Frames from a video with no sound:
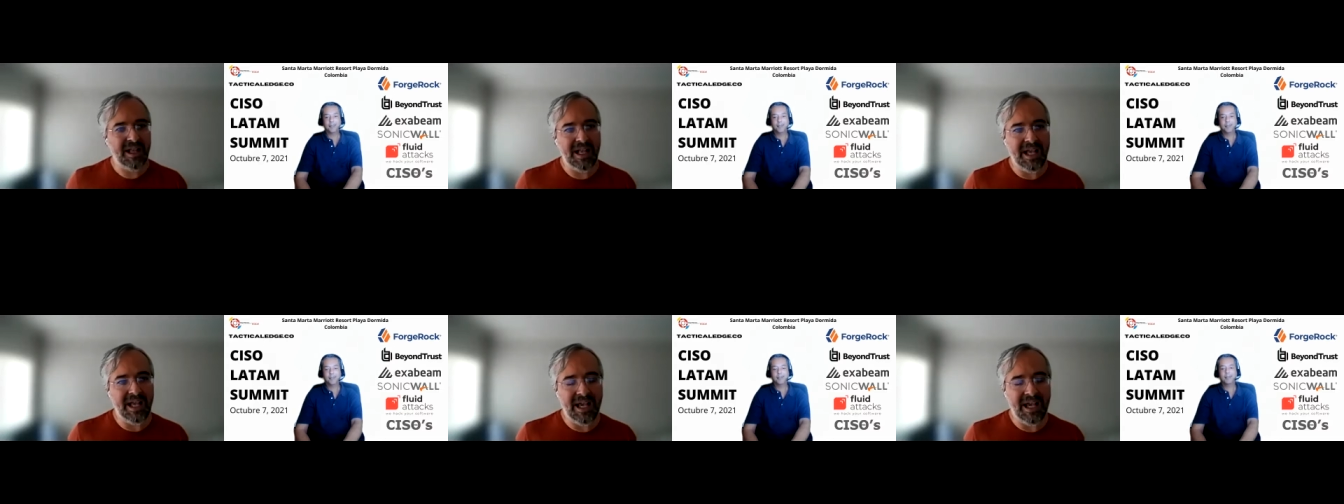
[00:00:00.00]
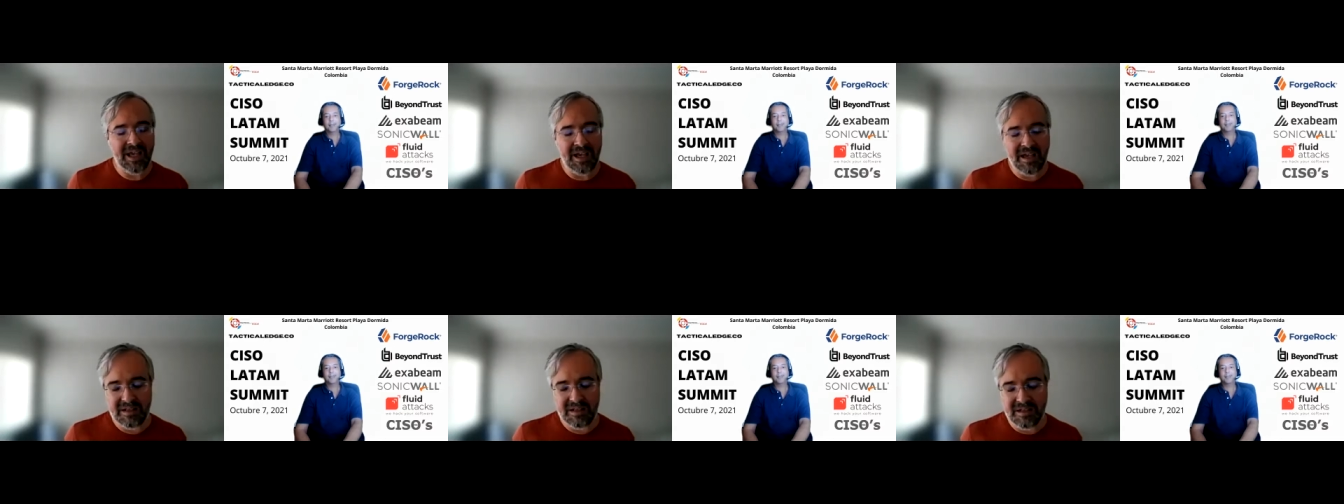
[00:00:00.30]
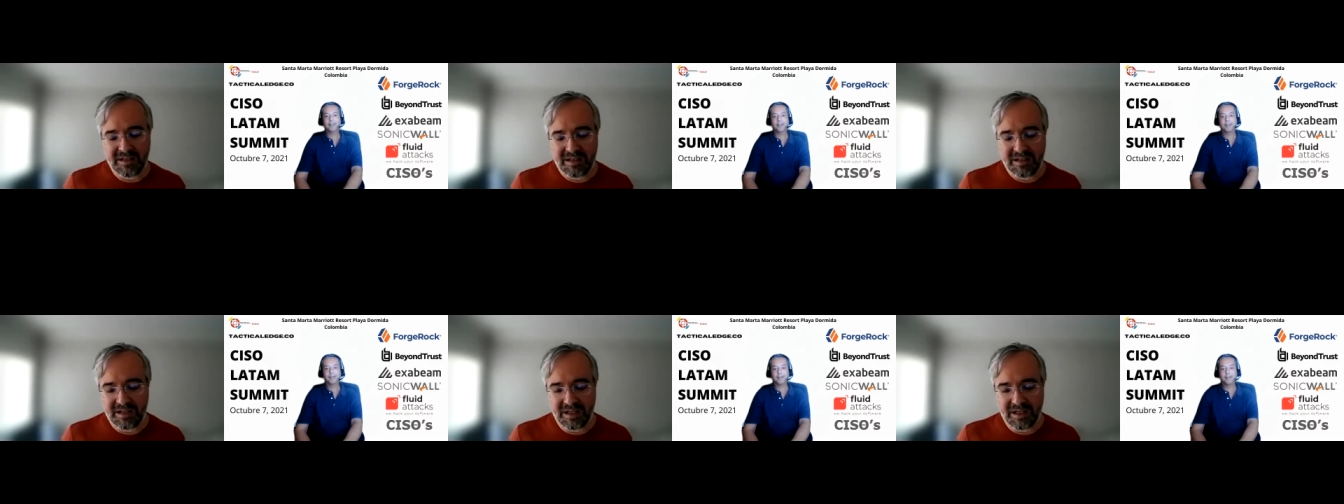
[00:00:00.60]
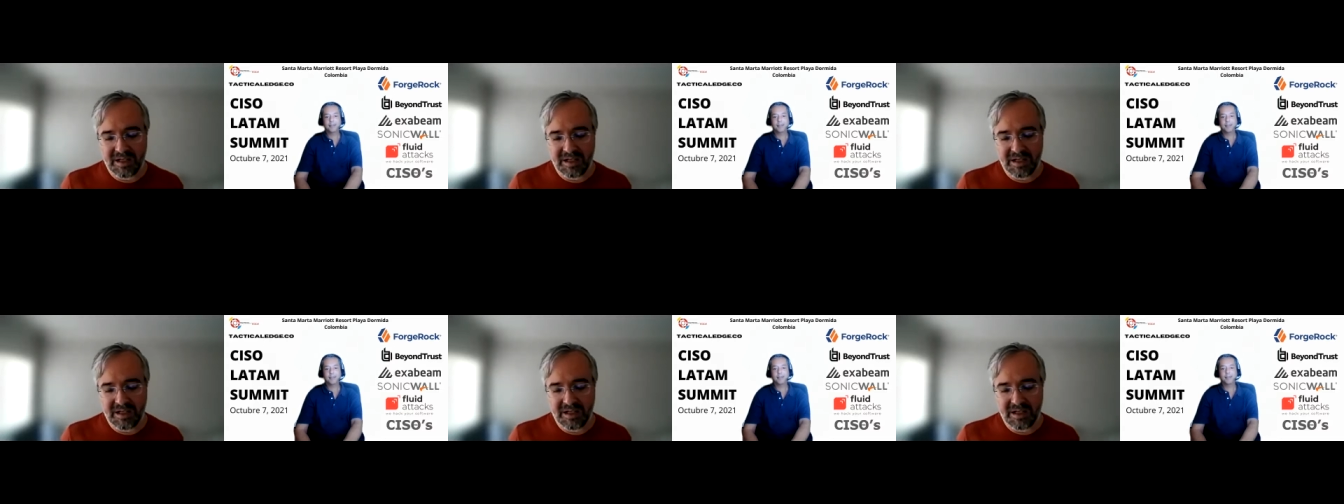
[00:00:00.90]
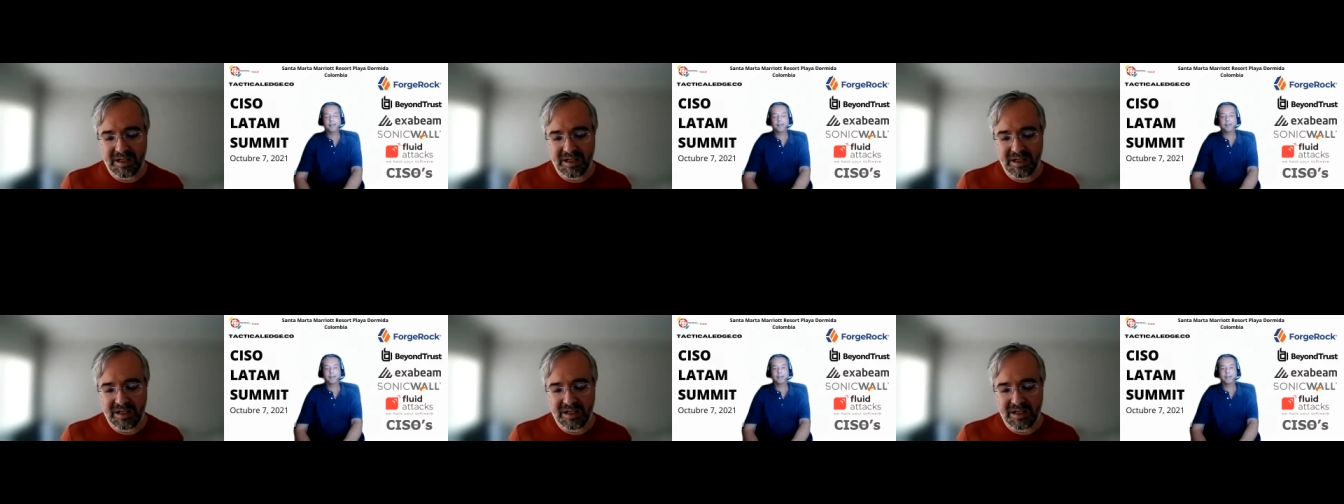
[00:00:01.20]
And
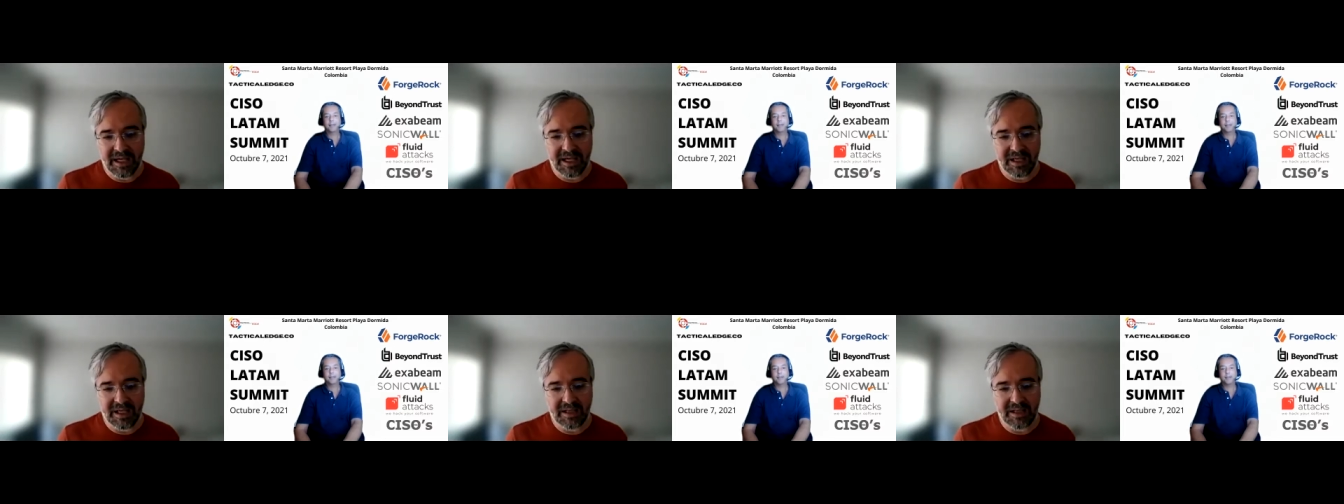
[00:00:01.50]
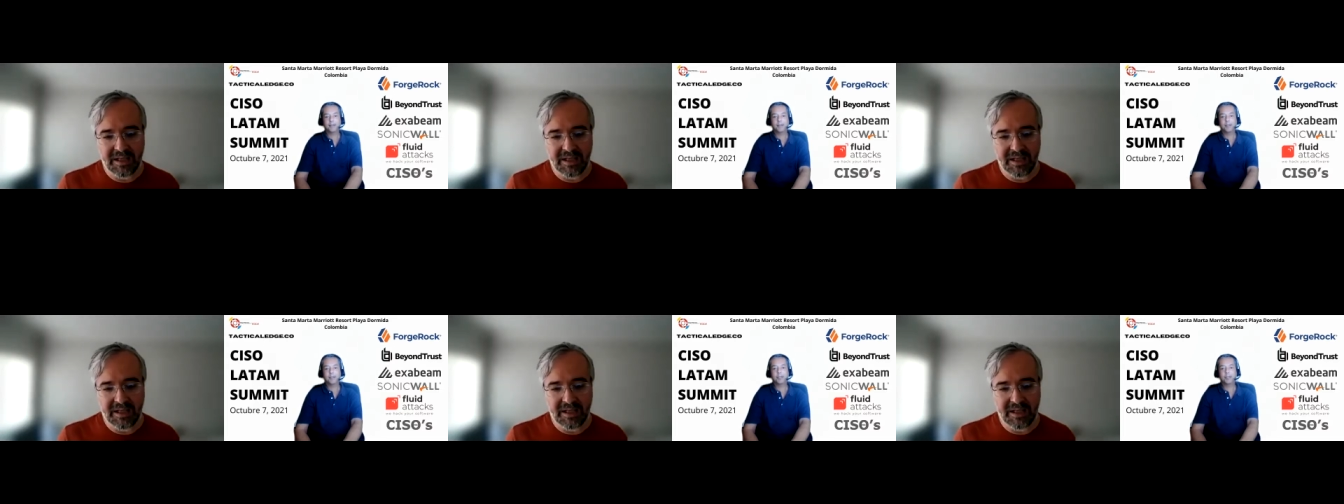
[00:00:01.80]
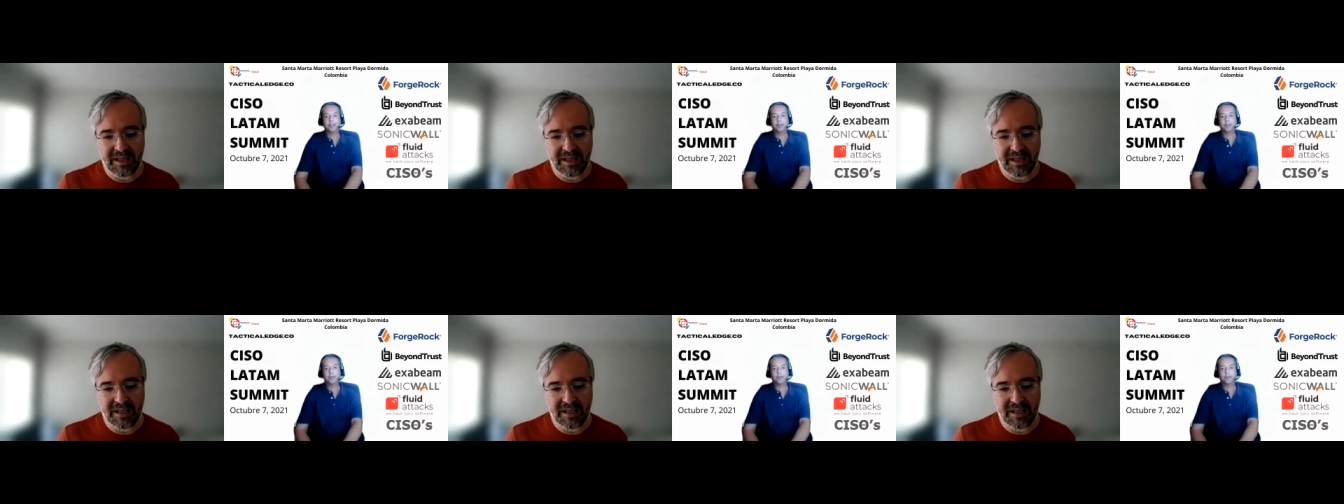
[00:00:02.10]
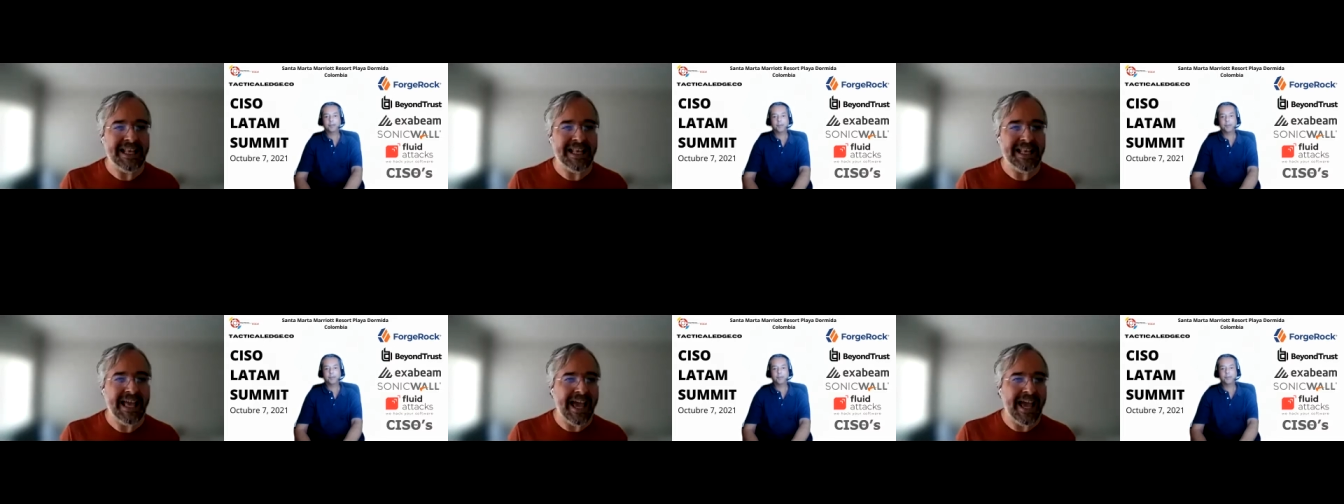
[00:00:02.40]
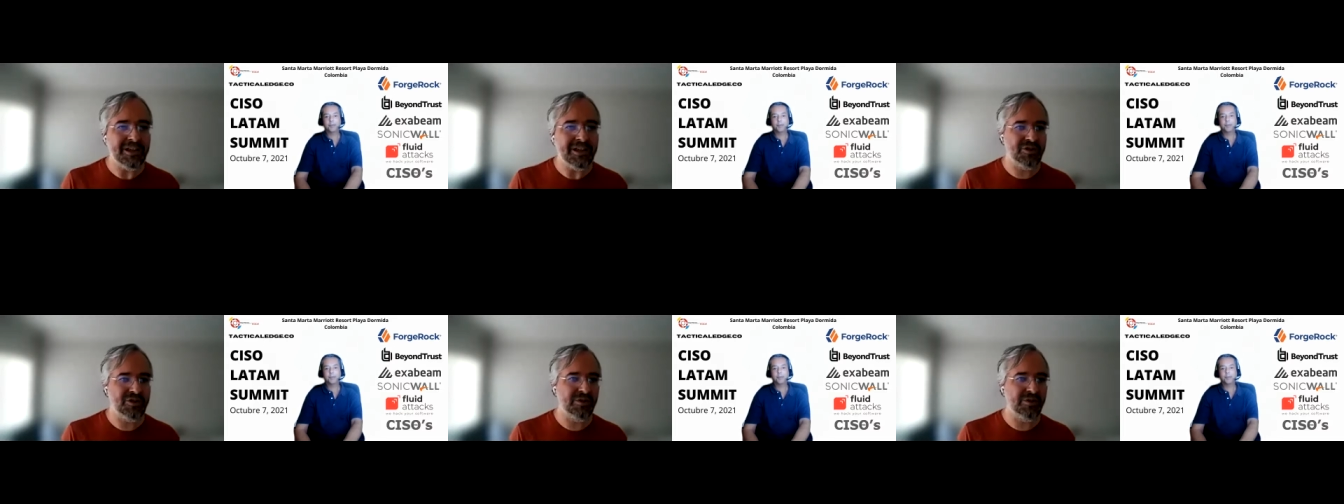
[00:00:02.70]
it
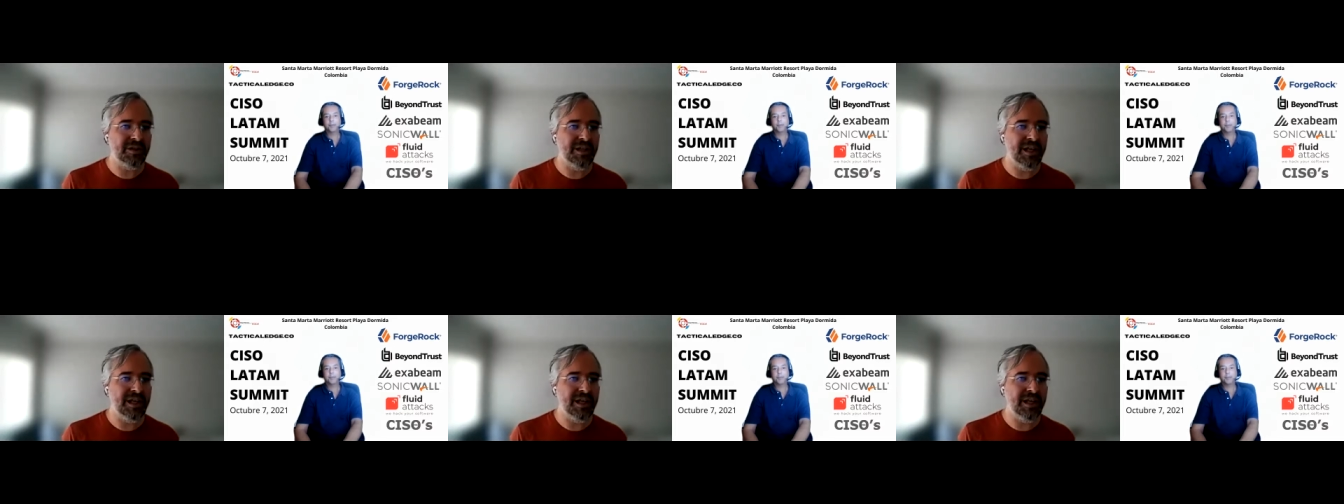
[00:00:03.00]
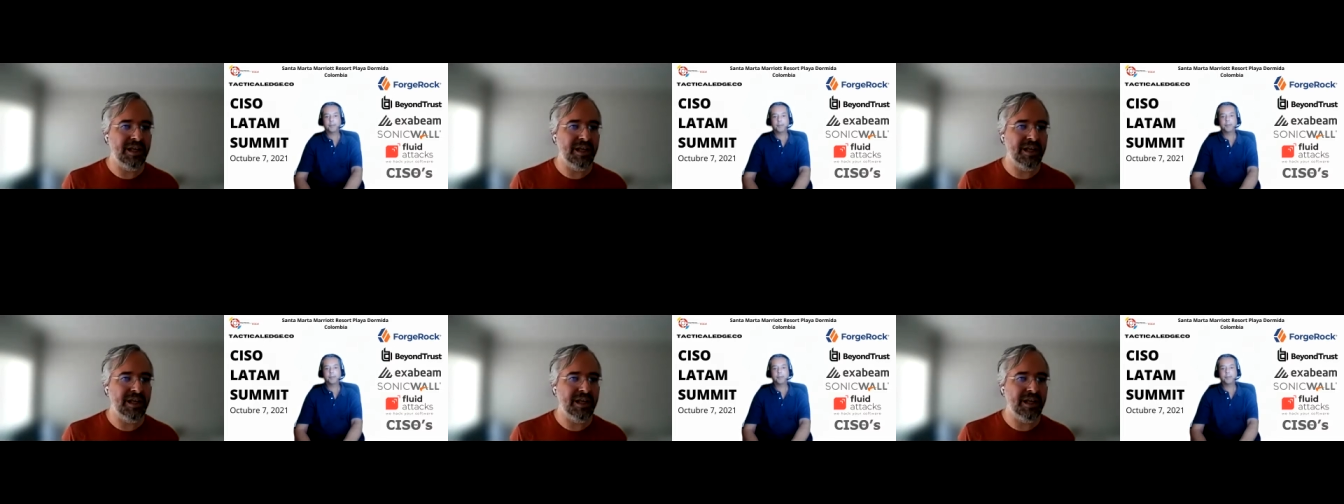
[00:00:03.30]
adds to the database.